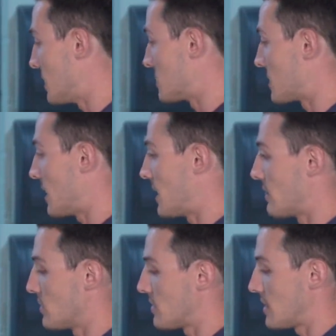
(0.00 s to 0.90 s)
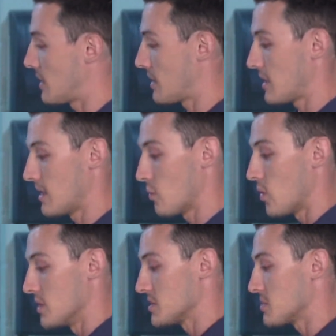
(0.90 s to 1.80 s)
It's got everything in
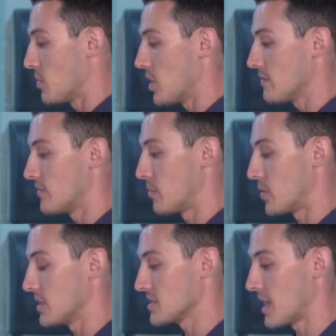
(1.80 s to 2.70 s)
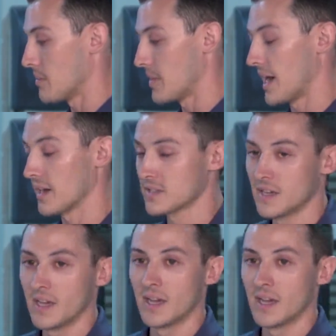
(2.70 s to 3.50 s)
one small footprint. It's compact.